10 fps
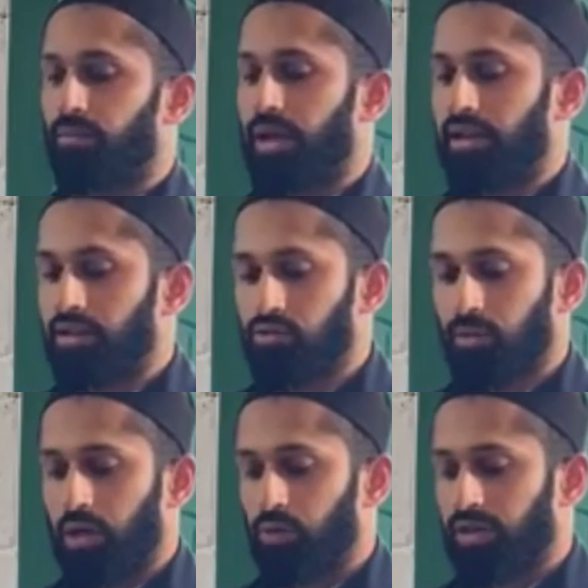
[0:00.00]
May Allah
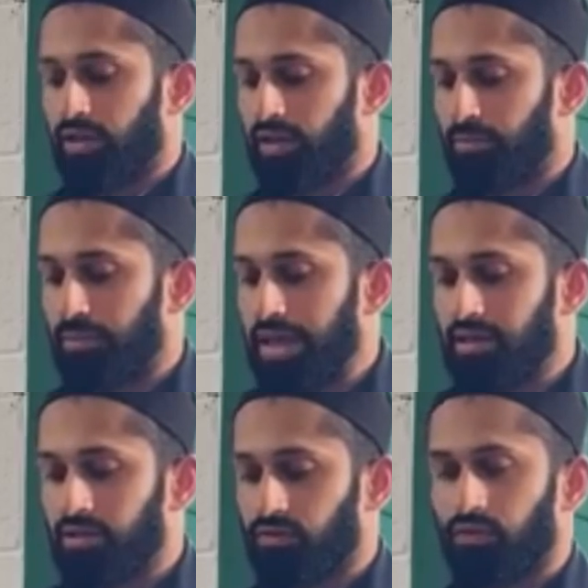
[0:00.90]
subhanahu wa ta'ala
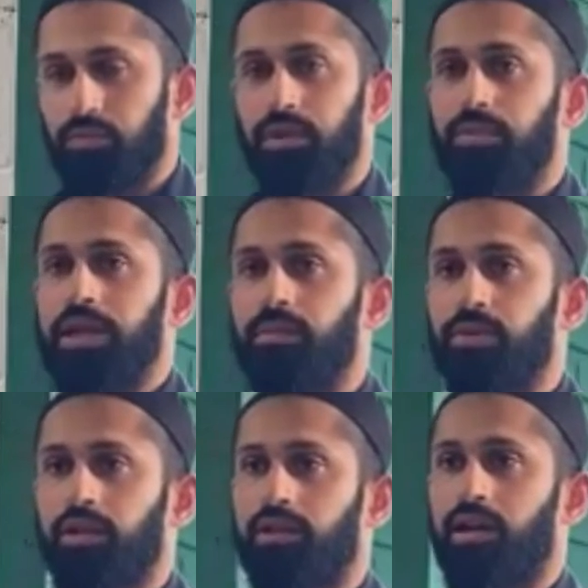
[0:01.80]
make us from the
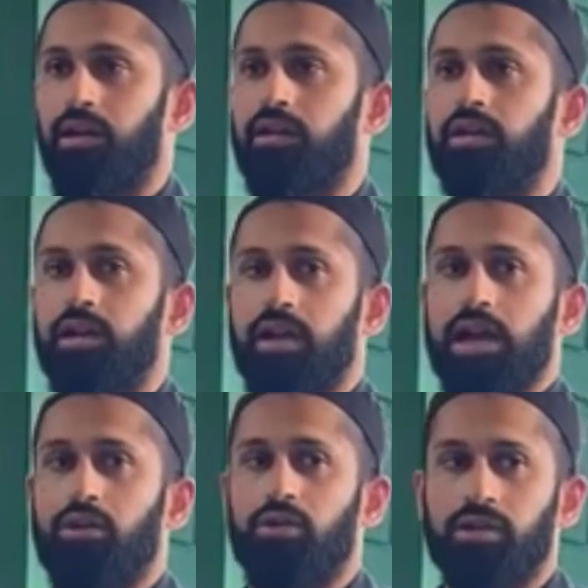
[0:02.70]
people that are
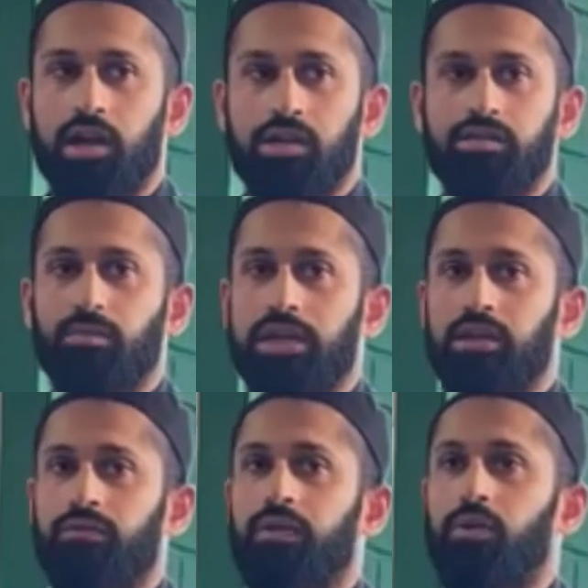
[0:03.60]
khayrun nas,
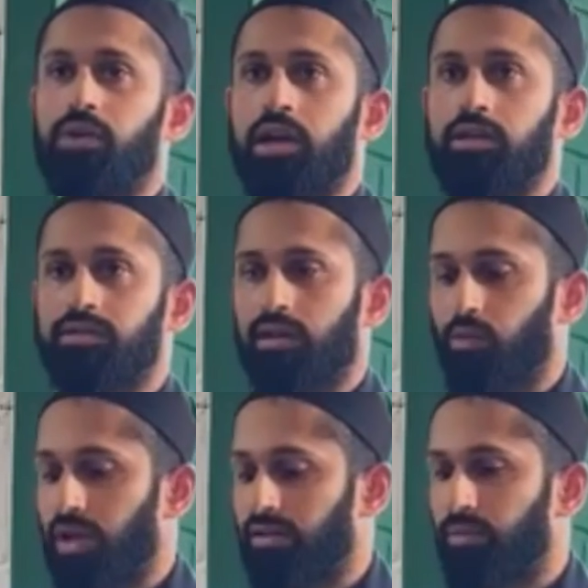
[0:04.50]
nas, that
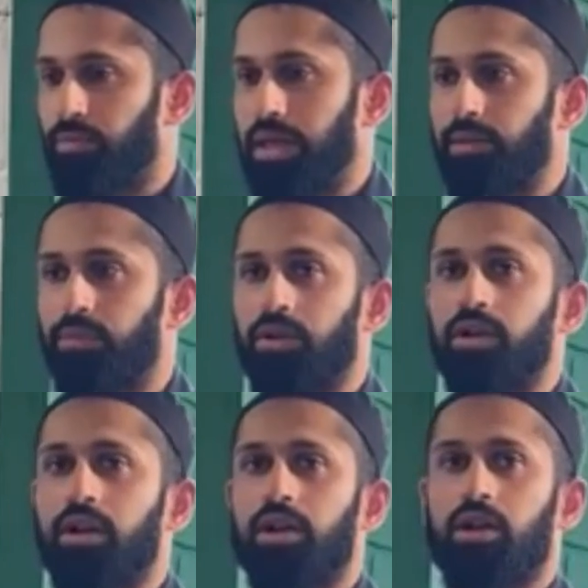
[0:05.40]
we are the people
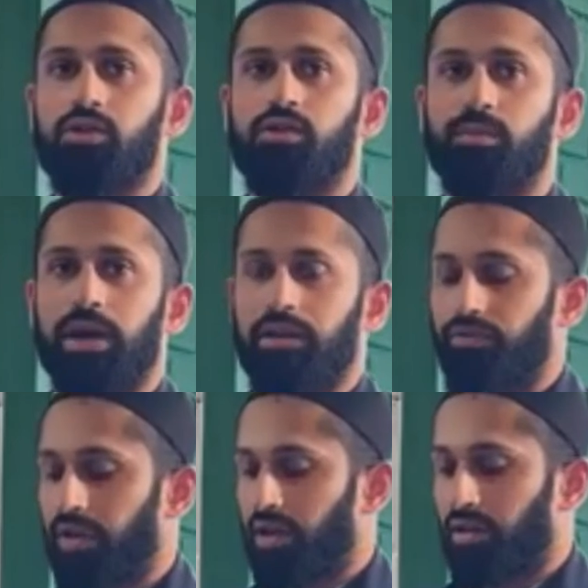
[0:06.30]
to
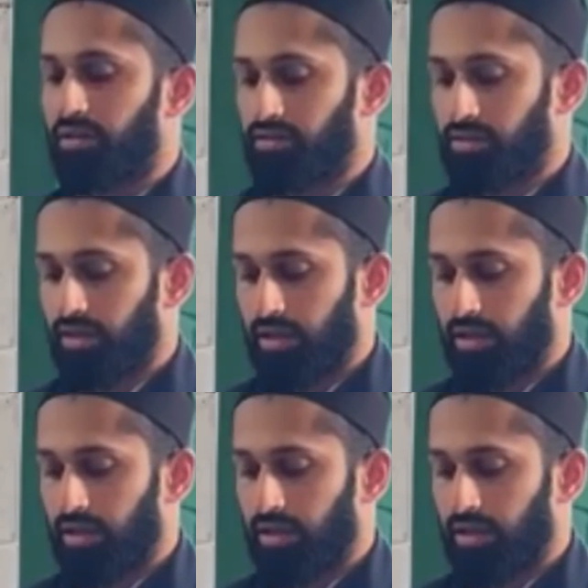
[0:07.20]
benefit others.